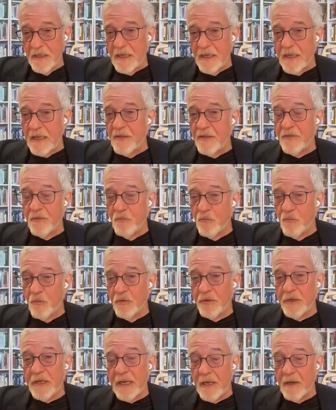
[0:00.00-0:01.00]
And the war
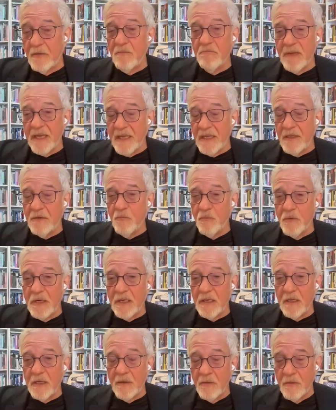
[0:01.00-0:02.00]
now may
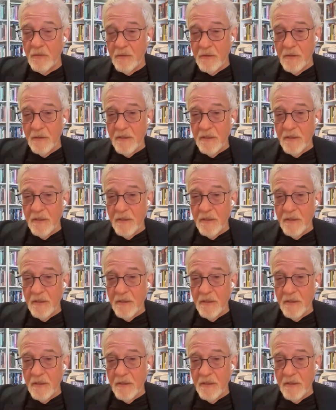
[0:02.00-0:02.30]
well